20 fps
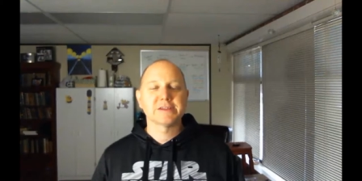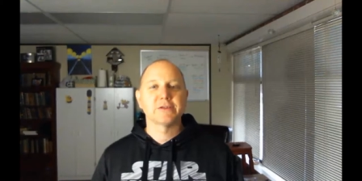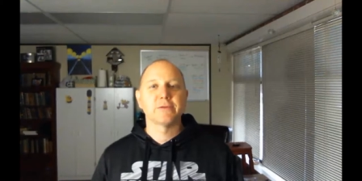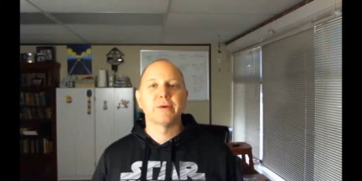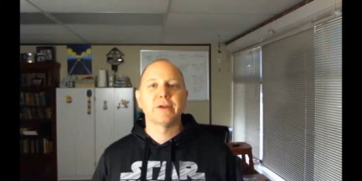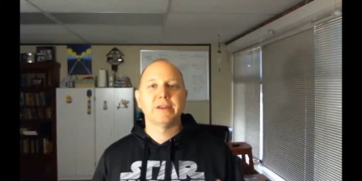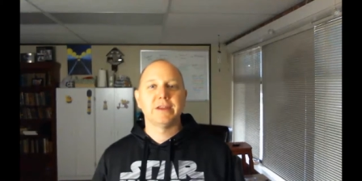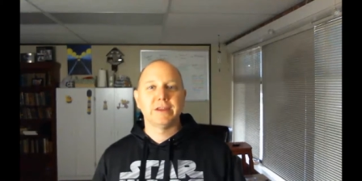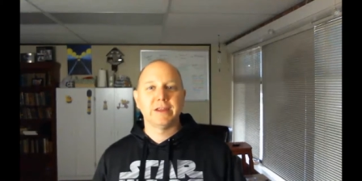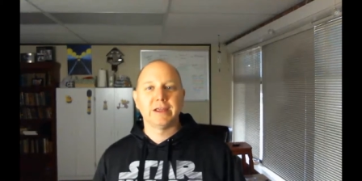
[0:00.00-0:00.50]
So
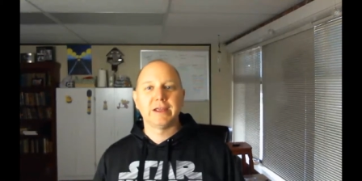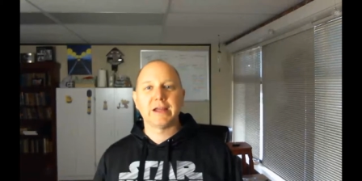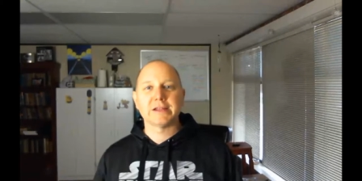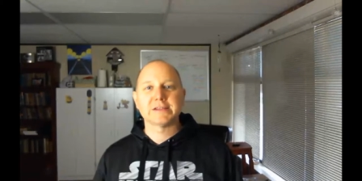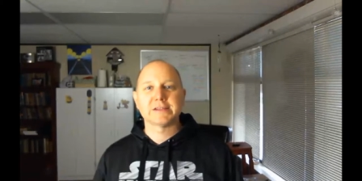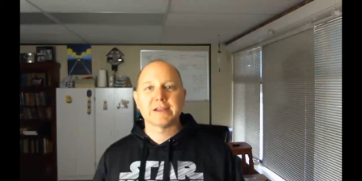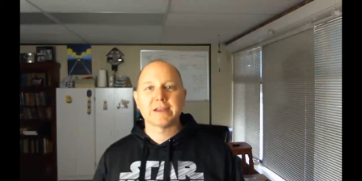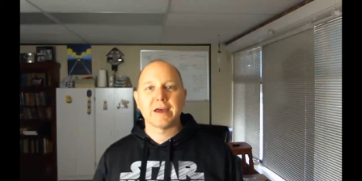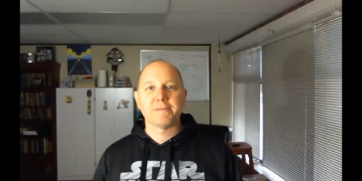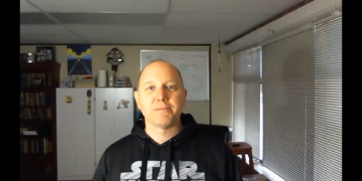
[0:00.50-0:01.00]
when it
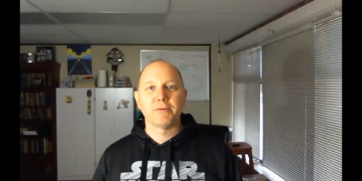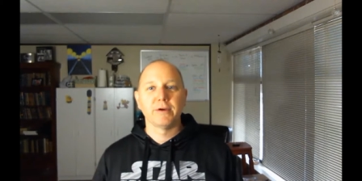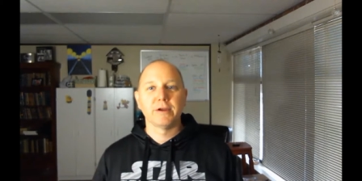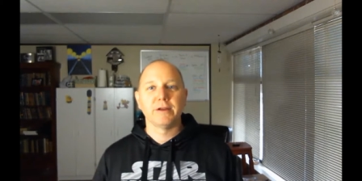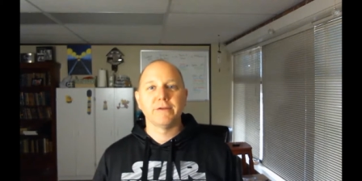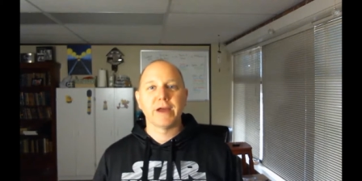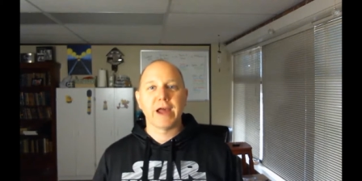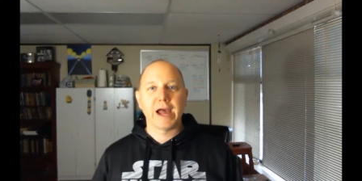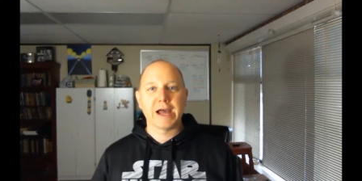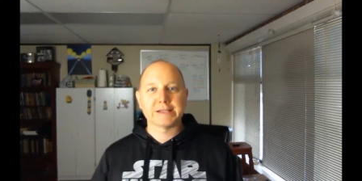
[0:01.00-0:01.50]
gets to that
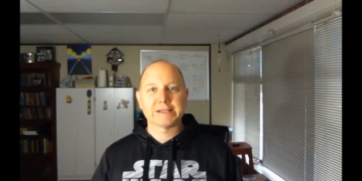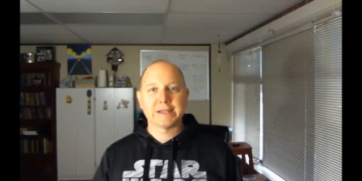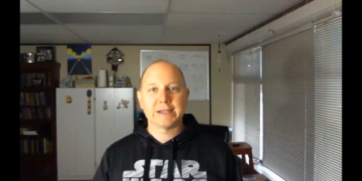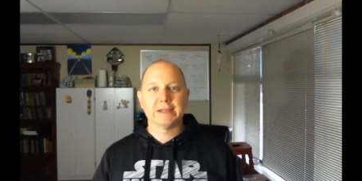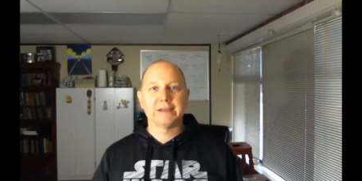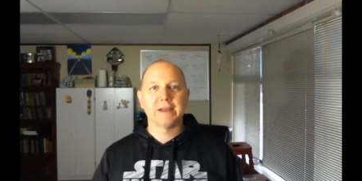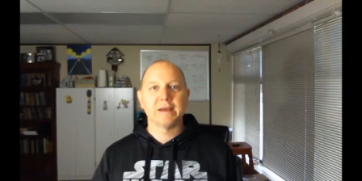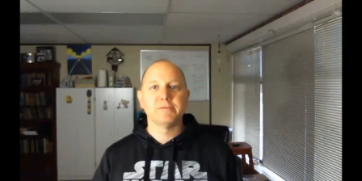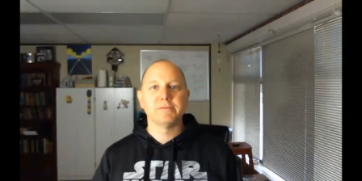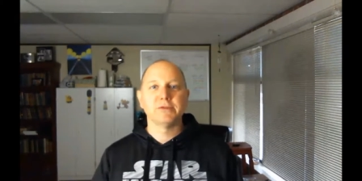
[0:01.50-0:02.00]
point of
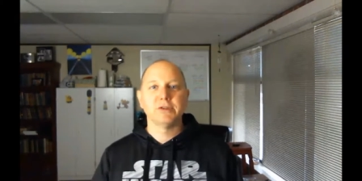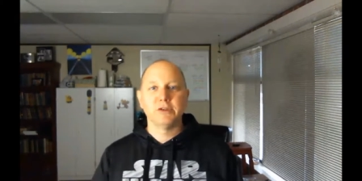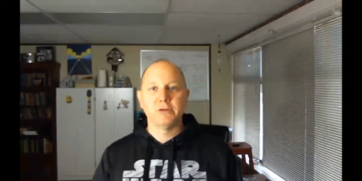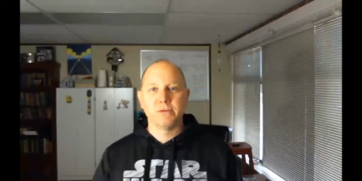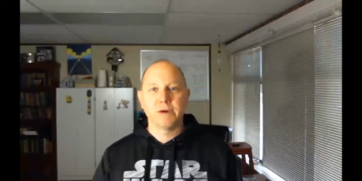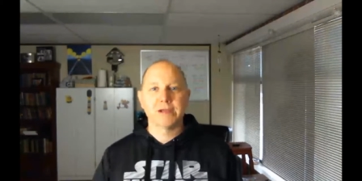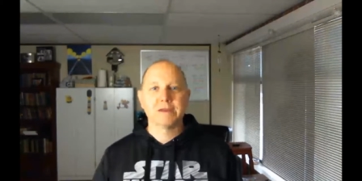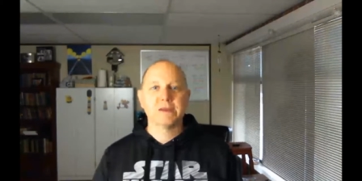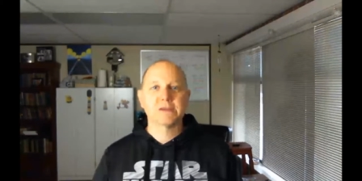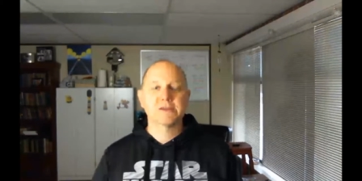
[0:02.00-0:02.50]
asking them, do you
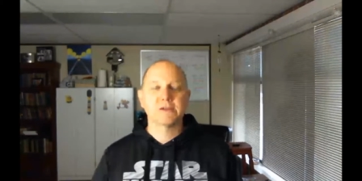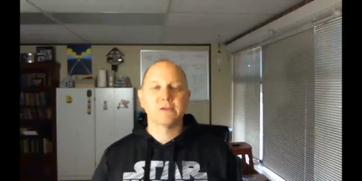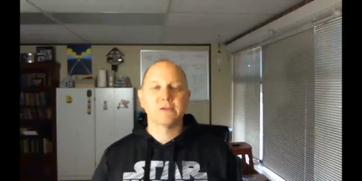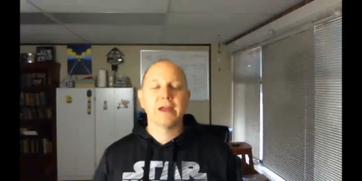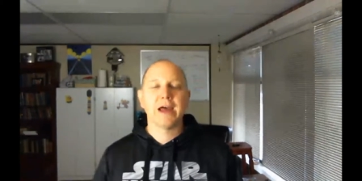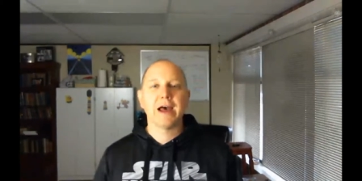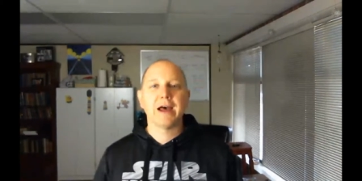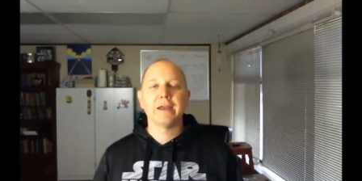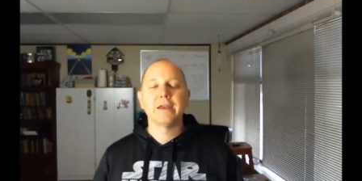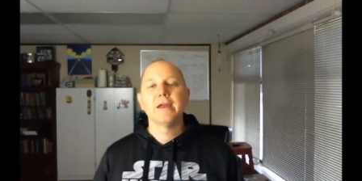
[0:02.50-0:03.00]
want this or
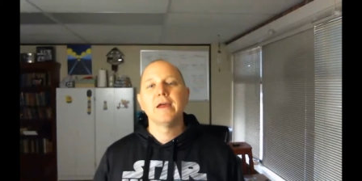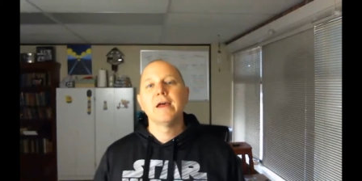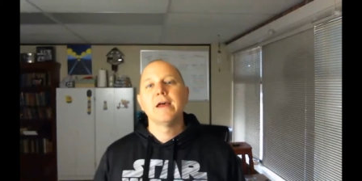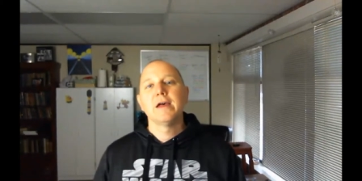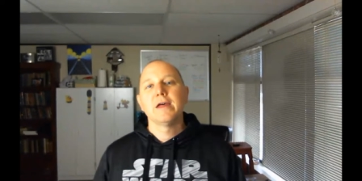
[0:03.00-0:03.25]
not,